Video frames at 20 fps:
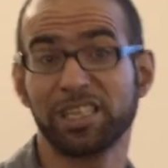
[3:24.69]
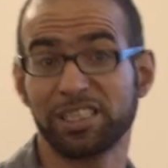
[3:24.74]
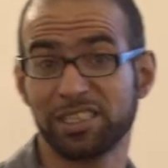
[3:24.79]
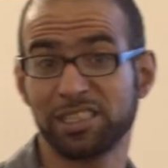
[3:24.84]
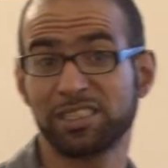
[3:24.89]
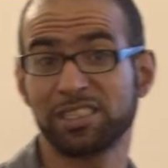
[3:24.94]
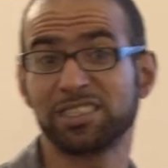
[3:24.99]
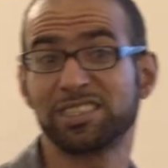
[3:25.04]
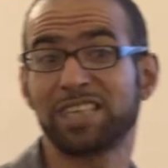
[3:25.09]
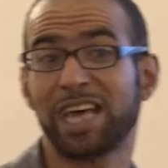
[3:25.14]

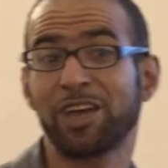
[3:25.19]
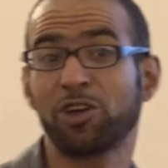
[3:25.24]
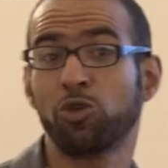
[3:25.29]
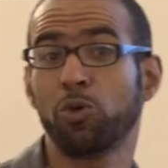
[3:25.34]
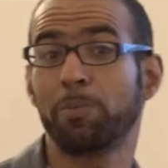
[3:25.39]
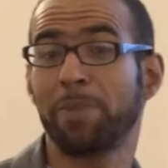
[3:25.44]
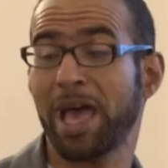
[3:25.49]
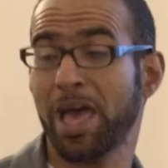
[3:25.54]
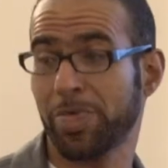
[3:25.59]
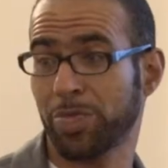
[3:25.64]
This is
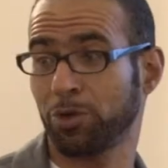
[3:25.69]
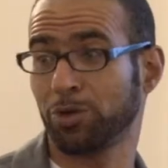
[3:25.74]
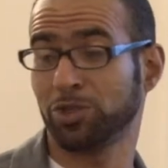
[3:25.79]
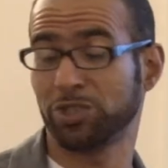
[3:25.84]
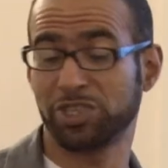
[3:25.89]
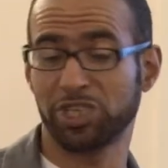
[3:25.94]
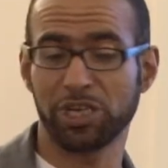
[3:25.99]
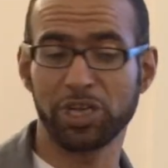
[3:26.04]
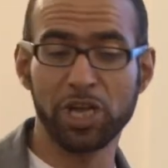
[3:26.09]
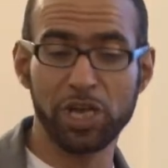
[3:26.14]

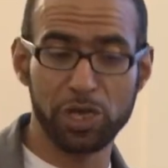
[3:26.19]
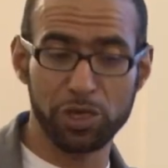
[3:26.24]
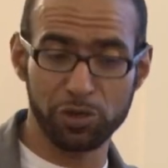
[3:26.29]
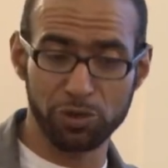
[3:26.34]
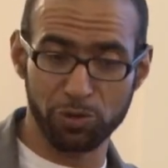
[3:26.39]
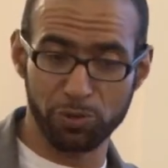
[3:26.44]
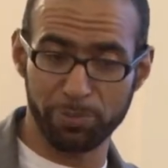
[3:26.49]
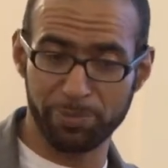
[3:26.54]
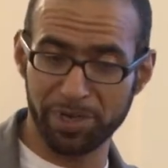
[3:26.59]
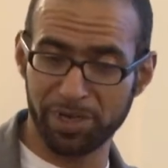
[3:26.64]
psychopathology.
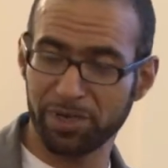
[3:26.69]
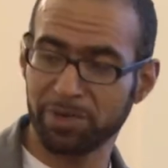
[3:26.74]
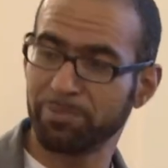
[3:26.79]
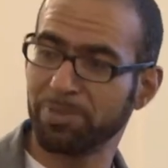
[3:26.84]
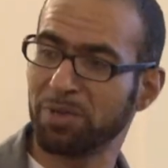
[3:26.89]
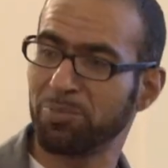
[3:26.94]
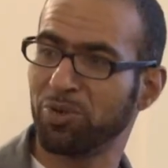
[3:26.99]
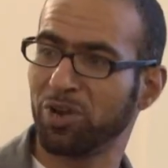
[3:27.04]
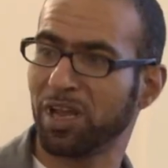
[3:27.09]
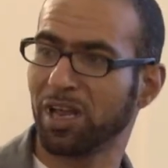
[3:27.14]
You burn
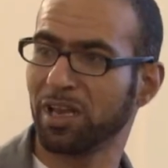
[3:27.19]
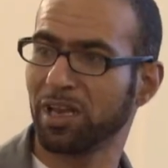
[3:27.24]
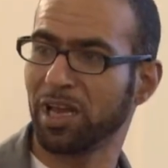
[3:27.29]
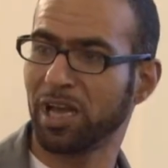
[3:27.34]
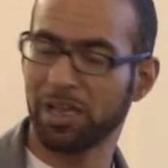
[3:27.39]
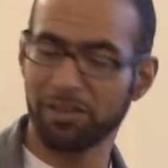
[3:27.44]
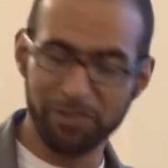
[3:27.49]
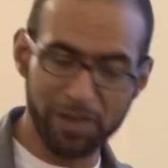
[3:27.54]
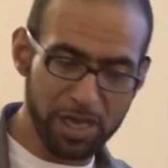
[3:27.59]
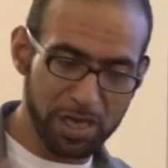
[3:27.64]
people
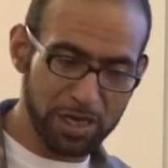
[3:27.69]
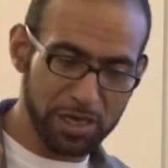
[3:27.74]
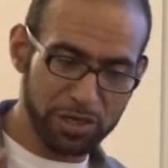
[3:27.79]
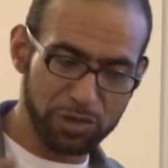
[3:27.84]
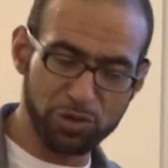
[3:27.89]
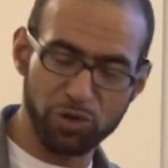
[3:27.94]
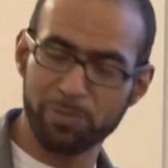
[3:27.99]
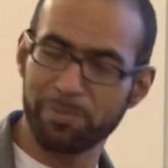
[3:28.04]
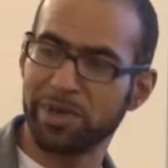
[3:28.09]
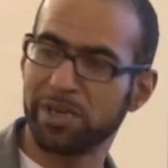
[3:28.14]
alive,
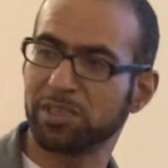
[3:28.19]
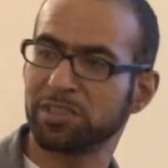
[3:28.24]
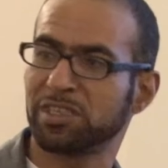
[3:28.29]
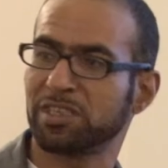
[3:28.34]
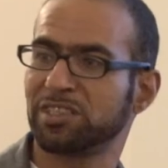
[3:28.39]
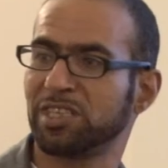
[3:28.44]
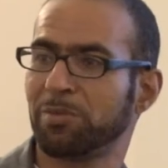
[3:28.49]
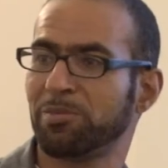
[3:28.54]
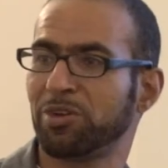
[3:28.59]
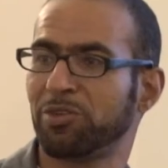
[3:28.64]
you
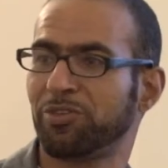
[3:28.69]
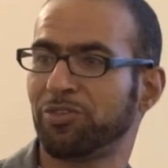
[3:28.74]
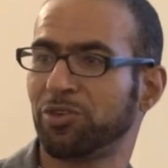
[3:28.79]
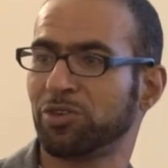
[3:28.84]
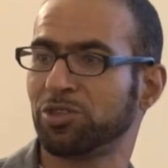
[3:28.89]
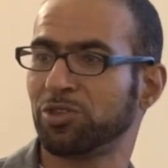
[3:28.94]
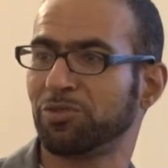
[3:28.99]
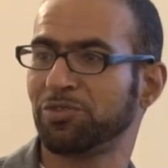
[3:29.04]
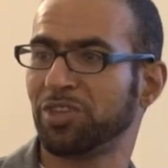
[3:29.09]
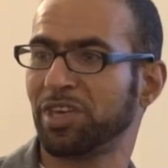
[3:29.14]
murder them in
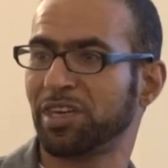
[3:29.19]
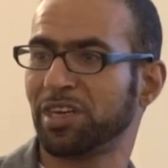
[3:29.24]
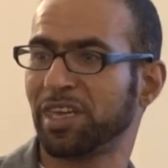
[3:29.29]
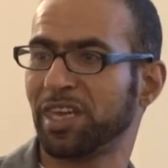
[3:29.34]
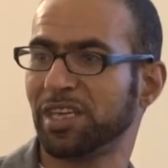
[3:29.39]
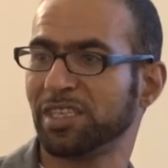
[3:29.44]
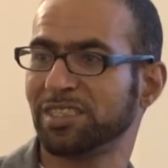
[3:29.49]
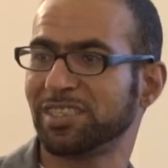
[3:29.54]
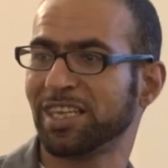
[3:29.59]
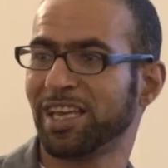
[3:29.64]
front of their
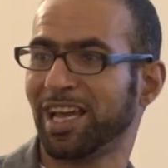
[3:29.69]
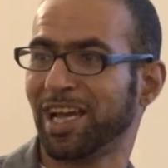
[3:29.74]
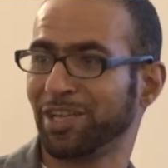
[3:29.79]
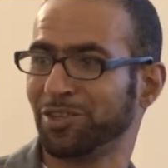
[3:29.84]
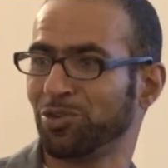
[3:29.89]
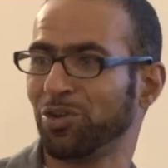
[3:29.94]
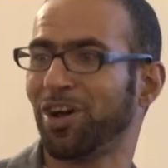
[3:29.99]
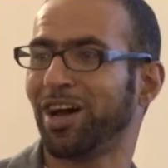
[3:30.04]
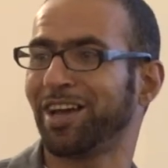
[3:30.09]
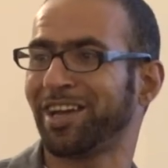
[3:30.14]
kids,
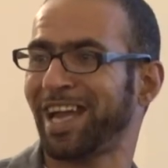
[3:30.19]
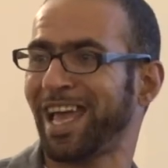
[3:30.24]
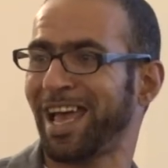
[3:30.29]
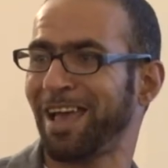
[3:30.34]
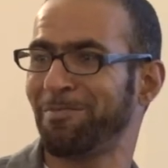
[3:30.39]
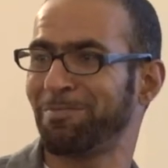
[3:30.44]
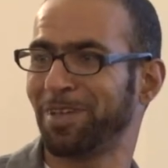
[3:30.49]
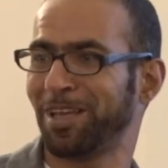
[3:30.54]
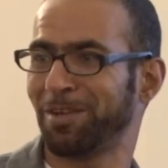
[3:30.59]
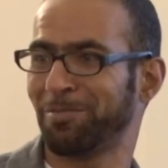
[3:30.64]
and you are
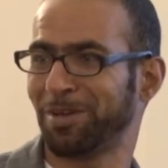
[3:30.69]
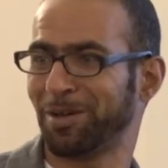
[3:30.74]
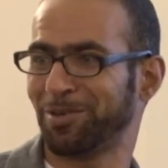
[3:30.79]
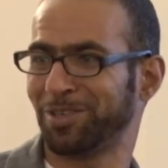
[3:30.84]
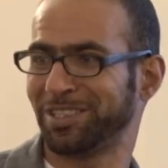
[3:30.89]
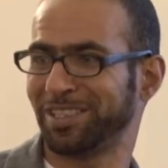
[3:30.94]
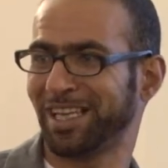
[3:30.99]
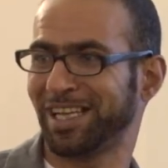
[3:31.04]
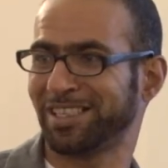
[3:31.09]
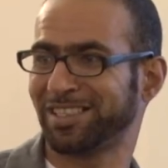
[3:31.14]
happy
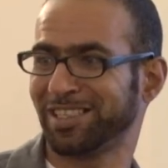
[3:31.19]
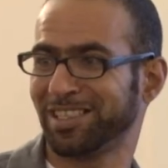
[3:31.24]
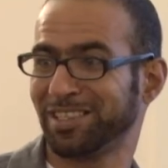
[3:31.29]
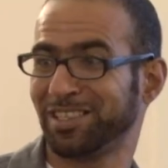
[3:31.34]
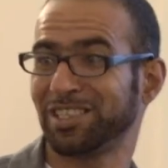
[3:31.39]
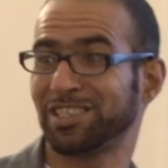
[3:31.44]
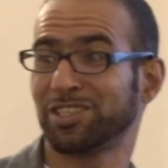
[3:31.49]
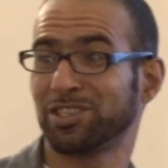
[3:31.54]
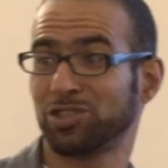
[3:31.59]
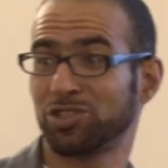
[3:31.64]
about that.
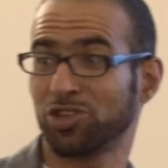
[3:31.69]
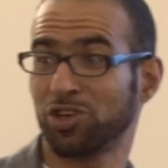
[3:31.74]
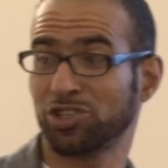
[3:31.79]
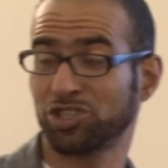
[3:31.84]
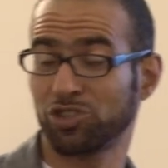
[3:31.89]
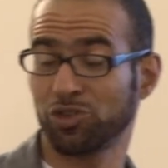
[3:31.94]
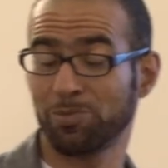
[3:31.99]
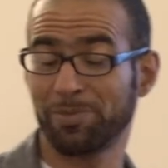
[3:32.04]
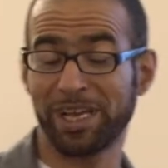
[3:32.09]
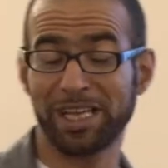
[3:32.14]
This is
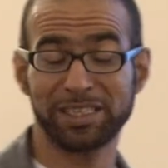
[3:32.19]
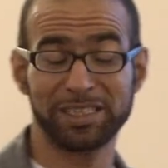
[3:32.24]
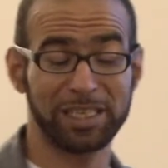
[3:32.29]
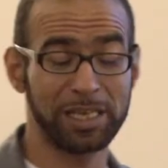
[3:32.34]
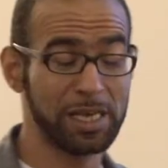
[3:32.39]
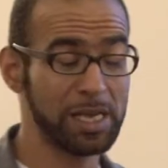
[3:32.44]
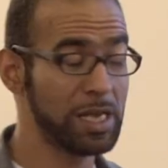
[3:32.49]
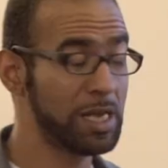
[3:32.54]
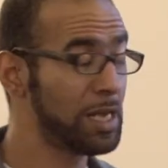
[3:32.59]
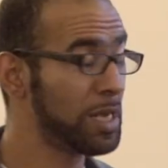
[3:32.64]
sociopath
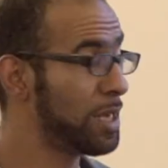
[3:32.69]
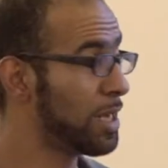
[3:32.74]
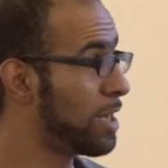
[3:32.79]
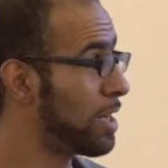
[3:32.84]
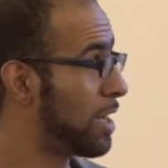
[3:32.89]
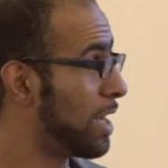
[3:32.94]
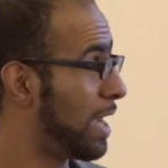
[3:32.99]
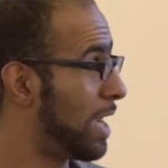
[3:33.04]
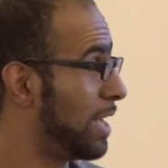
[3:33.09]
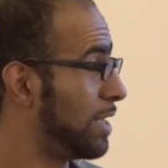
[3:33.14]

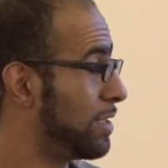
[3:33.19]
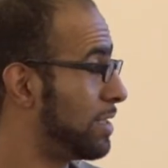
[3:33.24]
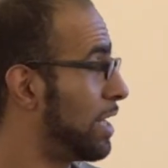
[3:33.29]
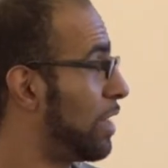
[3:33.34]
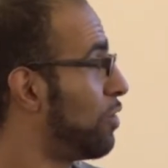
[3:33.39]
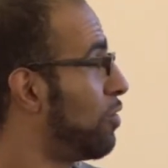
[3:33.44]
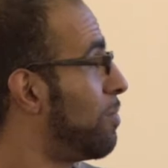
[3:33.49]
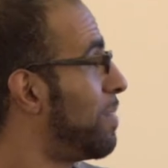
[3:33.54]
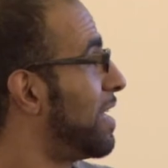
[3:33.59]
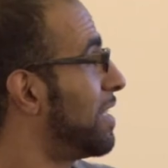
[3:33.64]
and
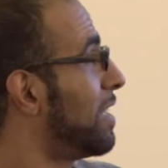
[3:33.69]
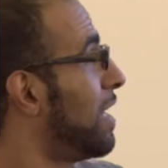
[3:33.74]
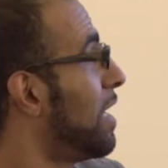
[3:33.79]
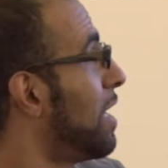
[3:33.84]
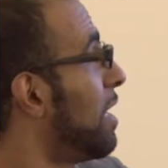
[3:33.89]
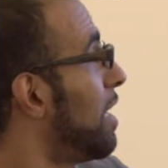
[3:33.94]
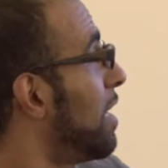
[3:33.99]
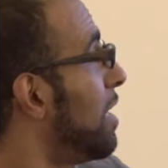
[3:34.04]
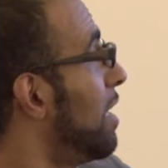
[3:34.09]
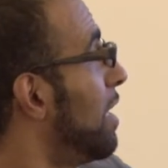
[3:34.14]
psychopath.
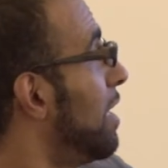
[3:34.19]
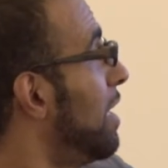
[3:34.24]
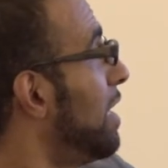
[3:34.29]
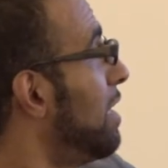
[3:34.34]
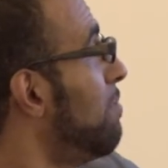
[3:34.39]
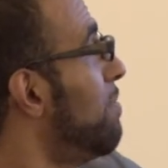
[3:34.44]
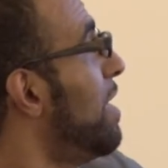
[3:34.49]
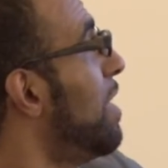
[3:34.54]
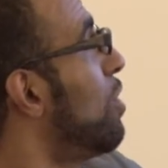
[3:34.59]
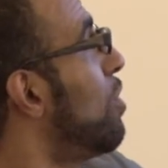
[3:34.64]

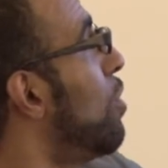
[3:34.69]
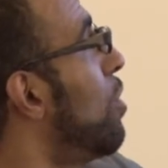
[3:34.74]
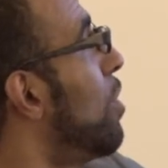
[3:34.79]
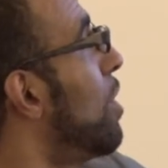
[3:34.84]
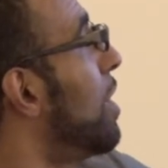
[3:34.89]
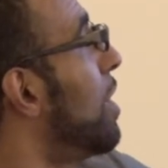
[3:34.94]
Let me go